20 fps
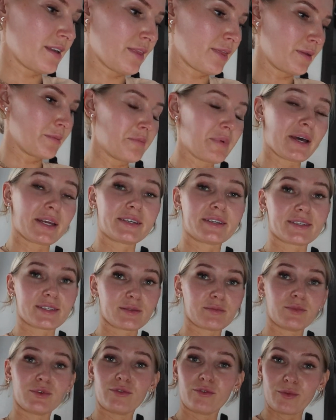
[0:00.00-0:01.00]
the bed
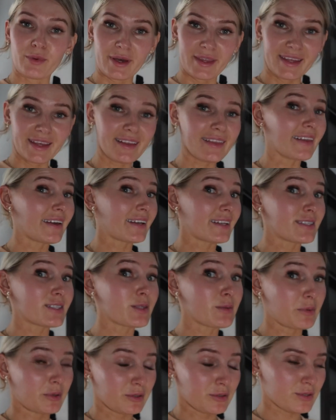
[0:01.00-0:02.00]
doesn't move with it like it's
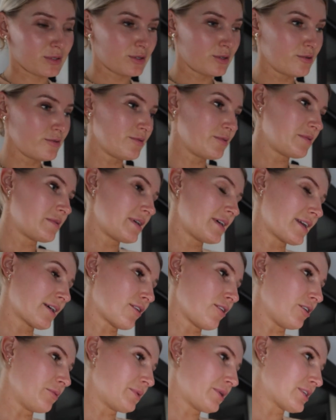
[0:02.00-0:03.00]
supposed to. And I
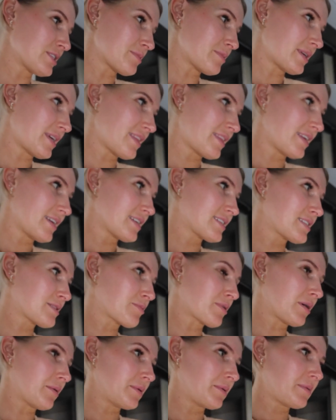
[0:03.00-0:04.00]
called my husband. He thinks
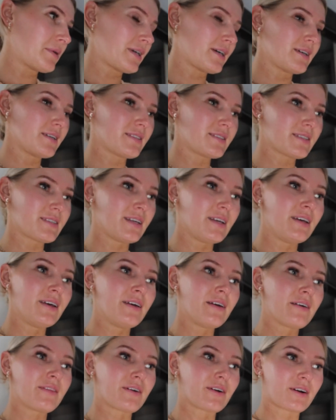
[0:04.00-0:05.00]
probably because
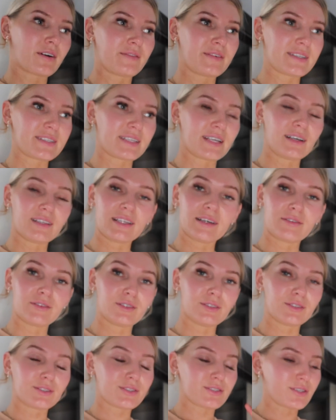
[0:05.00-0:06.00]
the RV's not
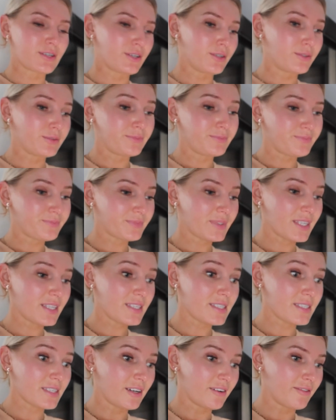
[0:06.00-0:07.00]
leveled, so
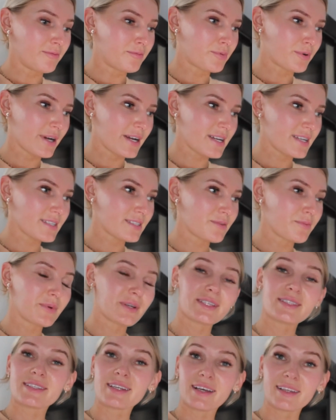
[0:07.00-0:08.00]
stuff breaks when
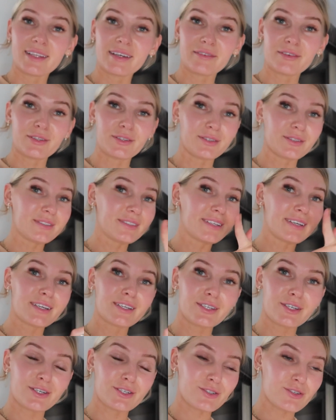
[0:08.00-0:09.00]
it's not level
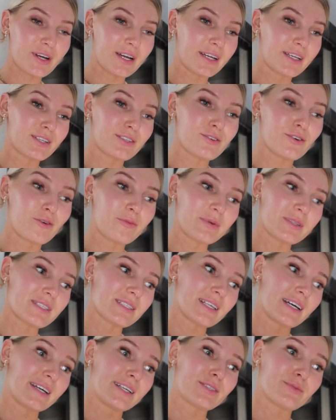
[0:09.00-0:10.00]
and you're trying to open
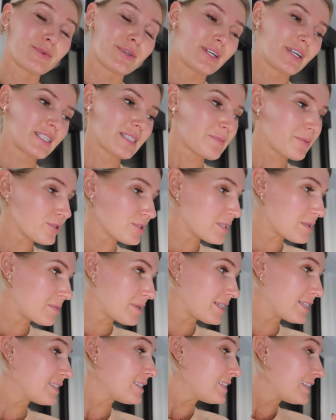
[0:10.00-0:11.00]
slides when you're not supposed to
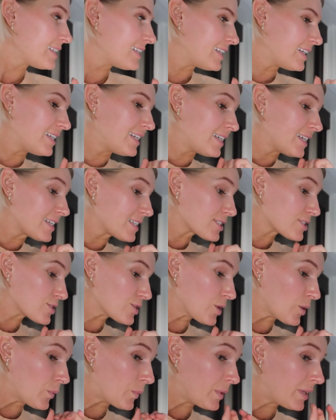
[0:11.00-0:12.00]
be.
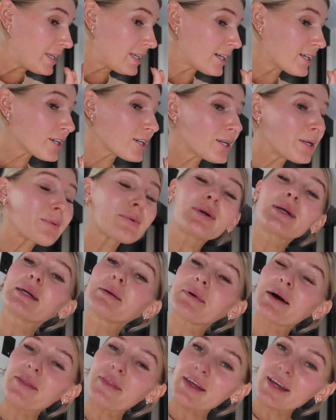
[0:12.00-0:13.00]
So we are gonna worry
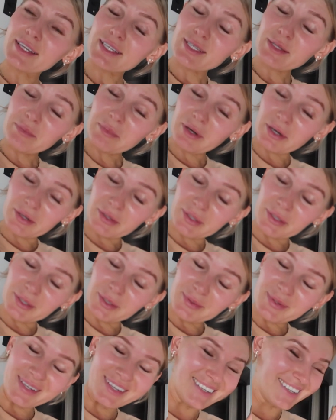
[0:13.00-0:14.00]
about that
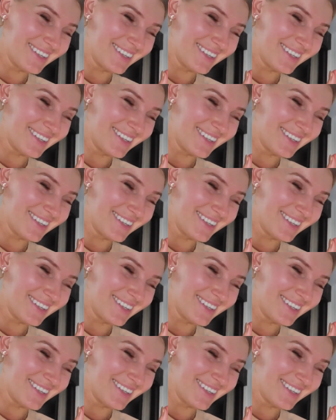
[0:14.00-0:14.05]
tomorrow.